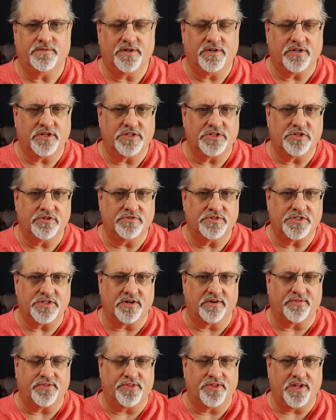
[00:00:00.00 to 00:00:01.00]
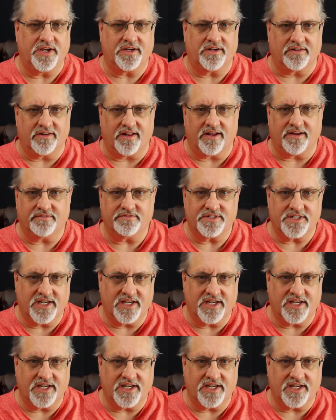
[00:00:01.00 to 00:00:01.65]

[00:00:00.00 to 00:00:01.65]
you could use your thick gloves.